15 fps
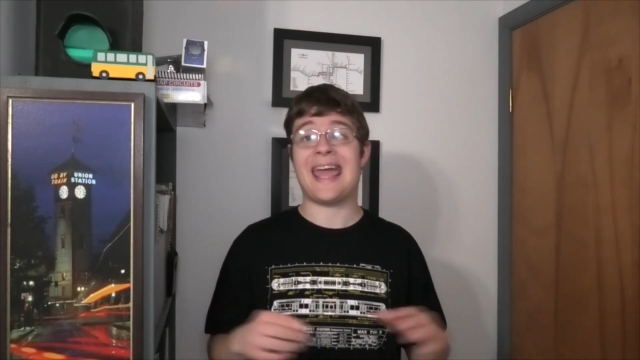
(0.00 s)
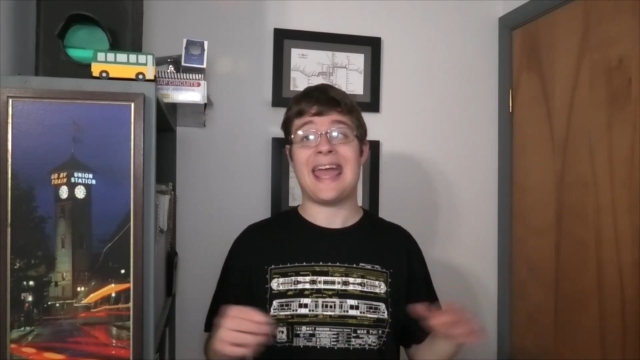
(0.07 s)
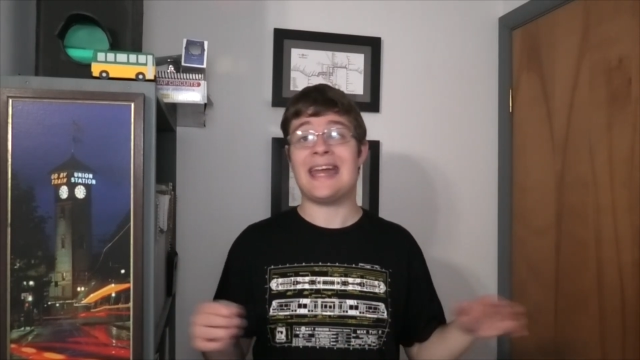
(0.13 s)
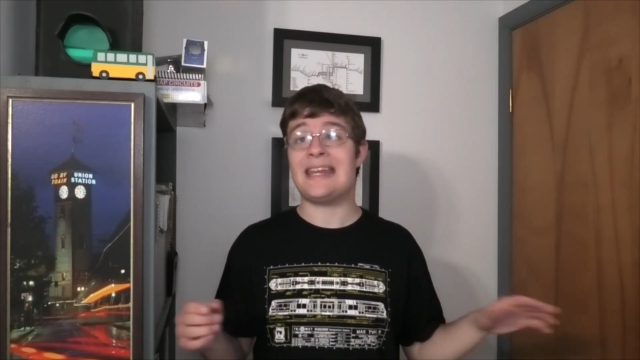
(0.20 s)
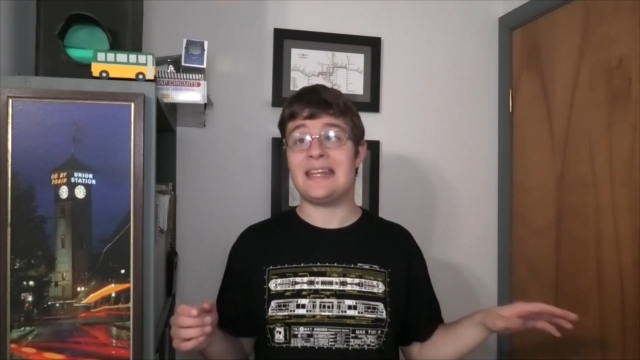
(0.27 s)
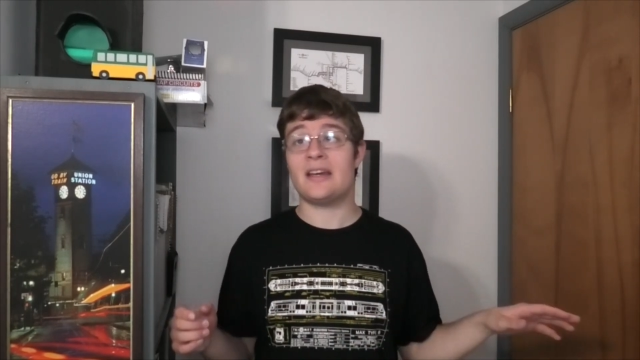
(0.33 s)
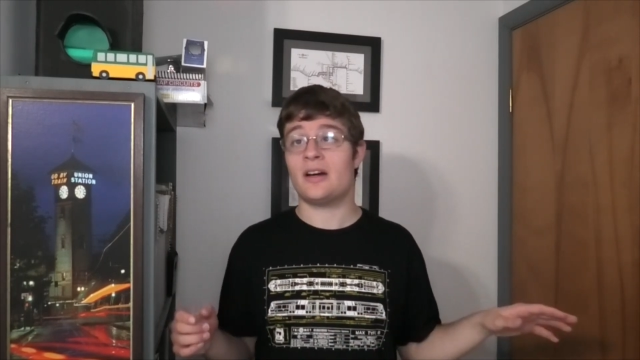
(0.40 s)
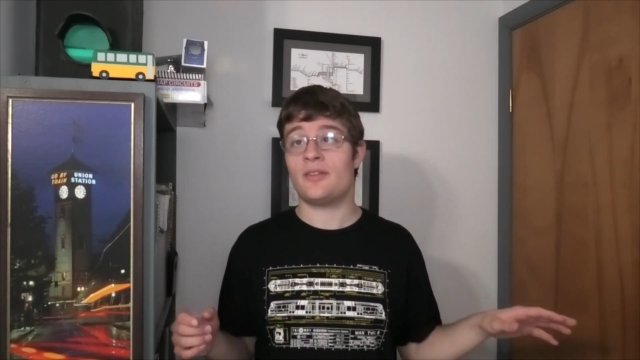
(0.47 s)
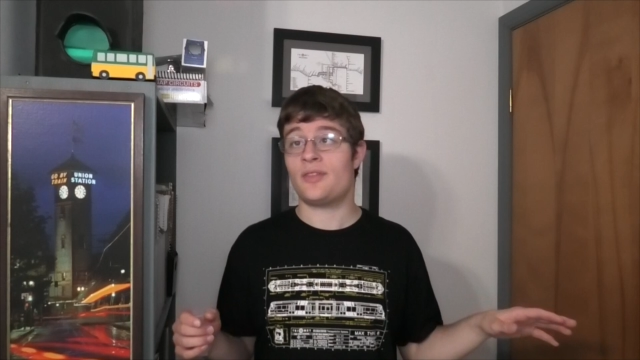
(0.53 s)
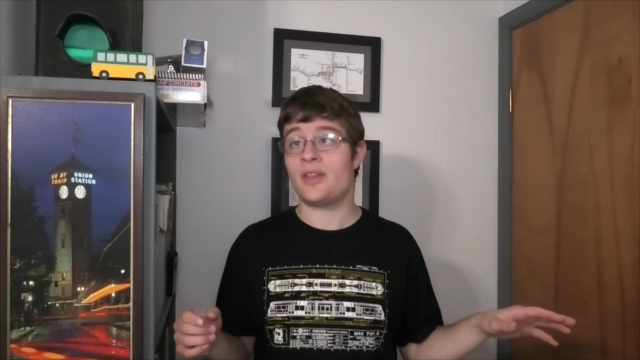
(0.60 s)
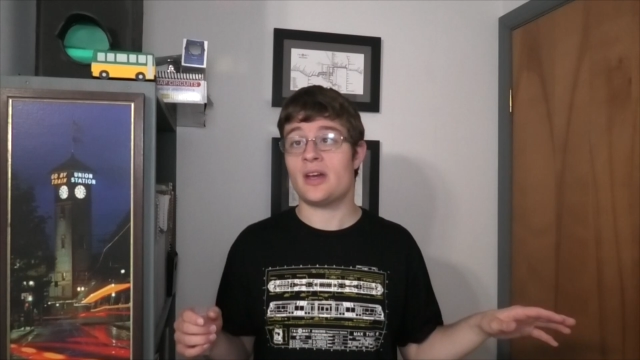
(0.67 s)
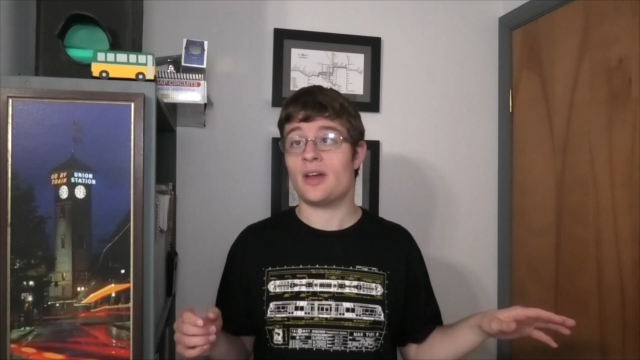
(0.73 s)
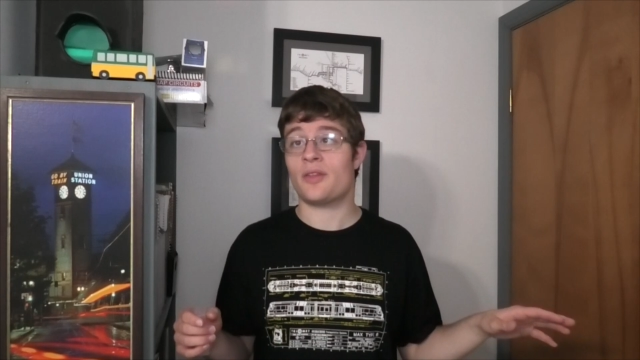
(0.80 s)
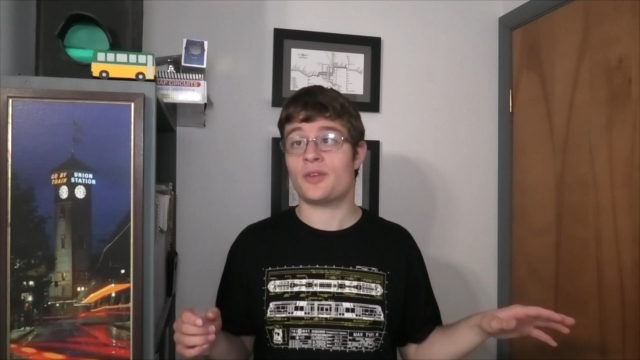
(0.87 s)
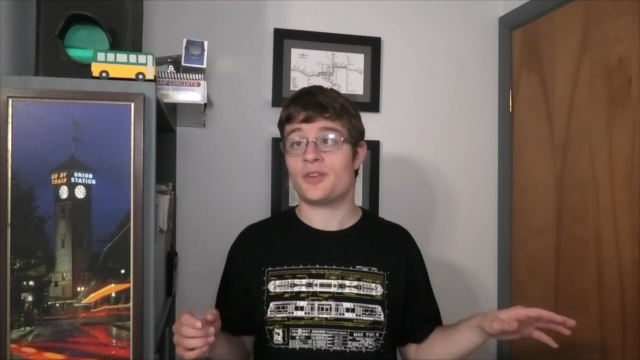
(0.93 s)
any of
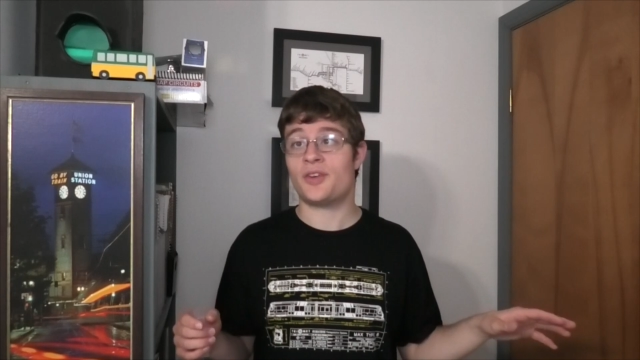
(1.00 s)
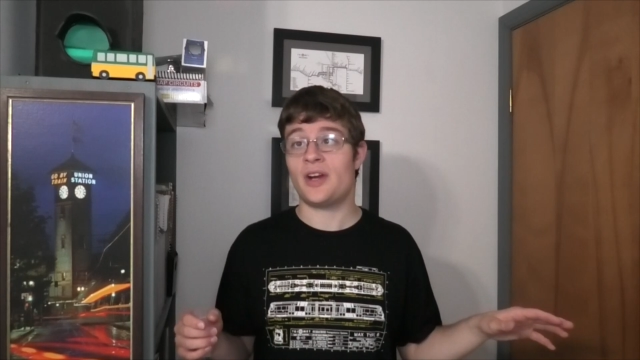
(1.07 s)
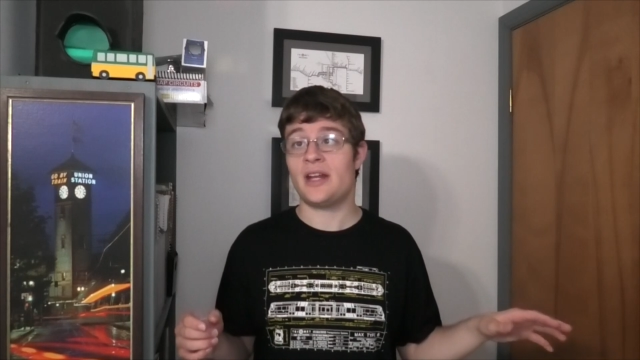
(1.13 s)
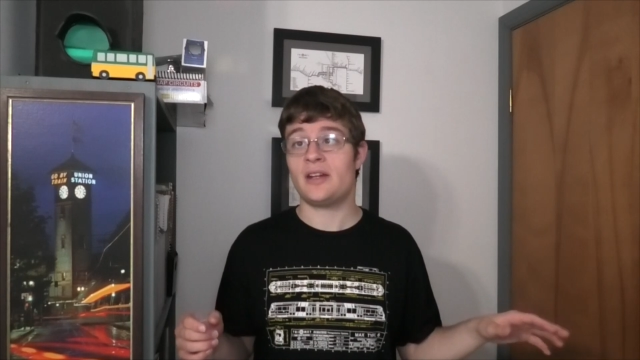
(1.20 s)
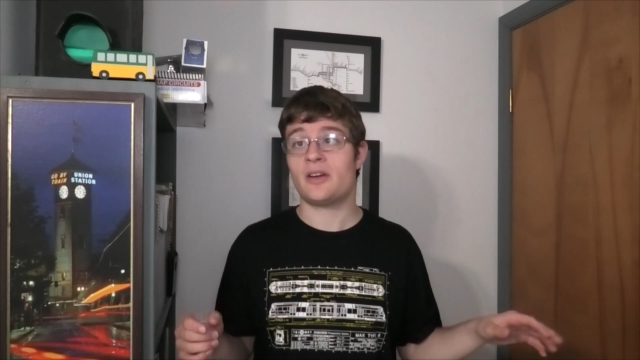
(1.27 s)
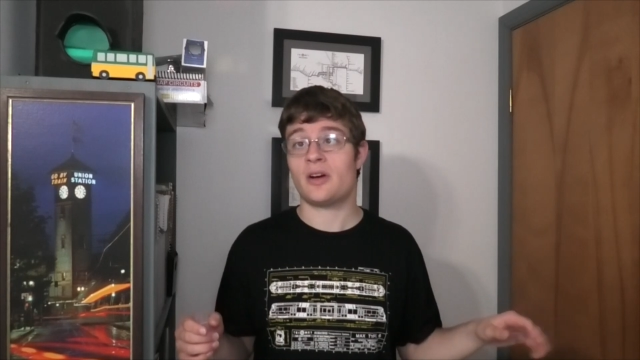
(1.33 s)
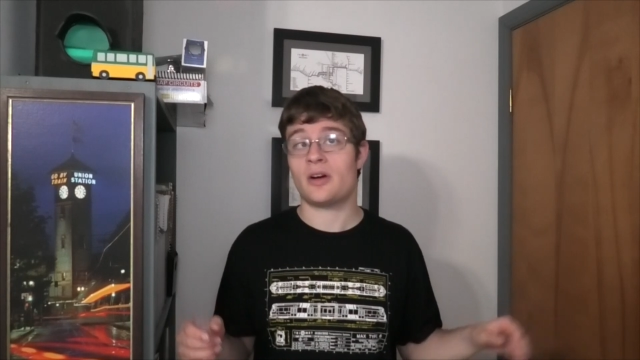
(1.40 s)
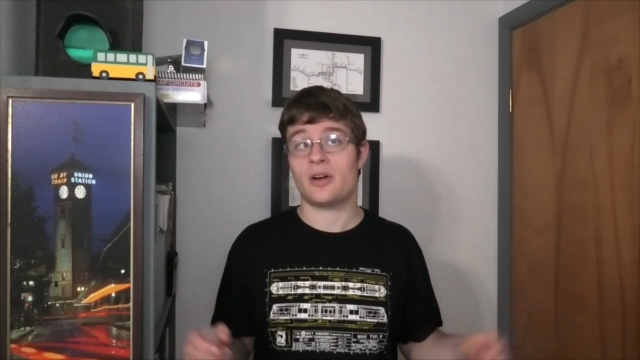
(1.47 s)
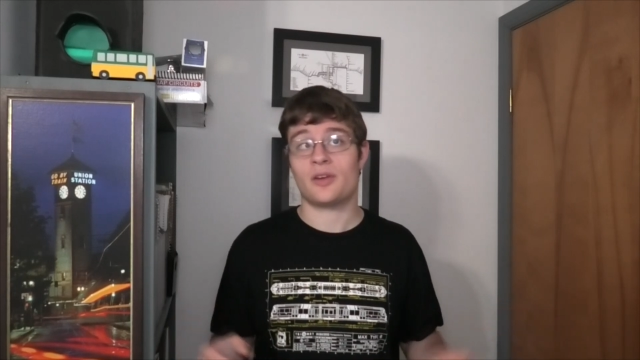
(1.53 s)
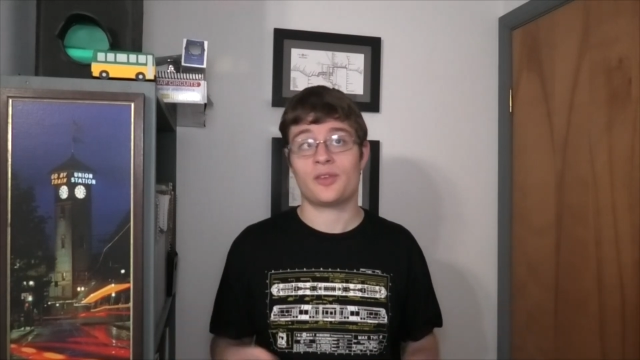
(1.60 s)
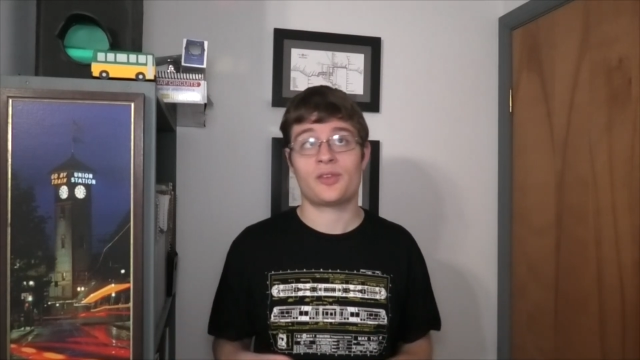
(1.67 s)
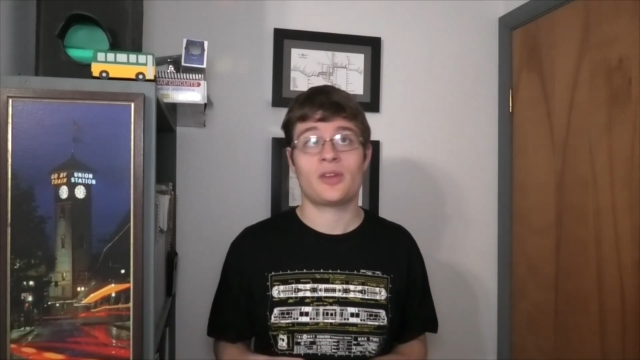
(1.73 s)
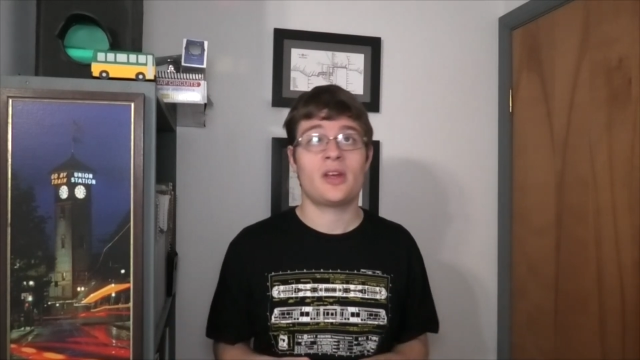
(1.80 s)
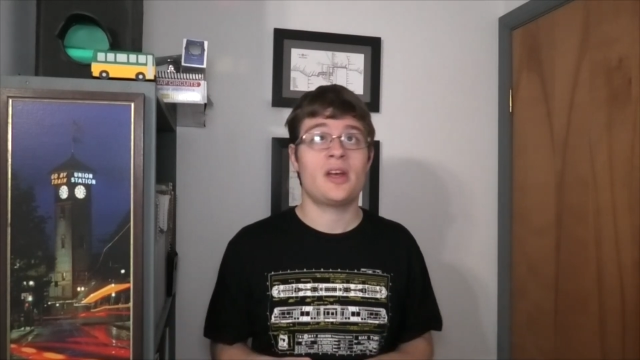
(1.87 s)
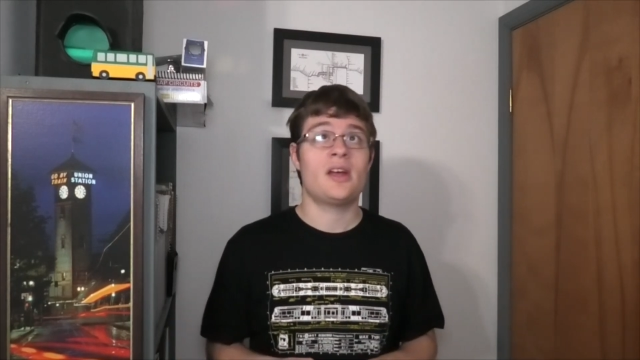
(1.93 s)
the other train cars.